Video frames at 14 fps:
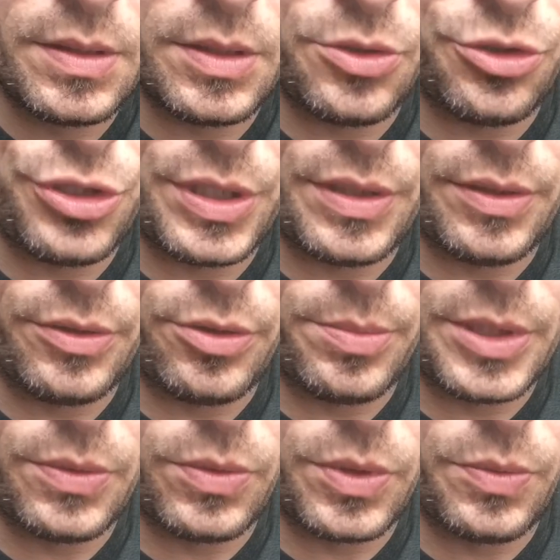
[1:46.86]
and cheat a little
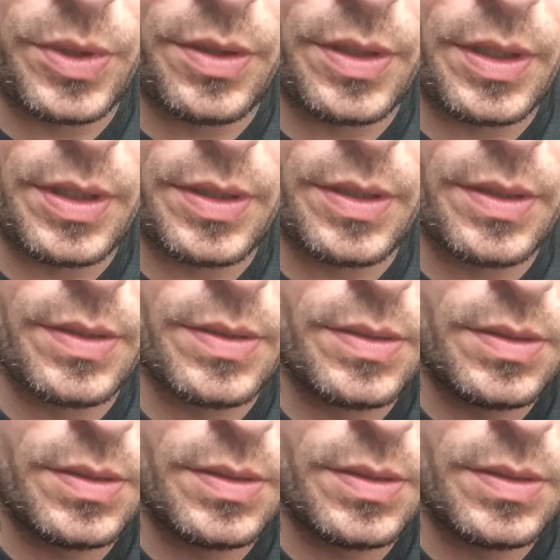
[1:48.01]
bit one way or the other.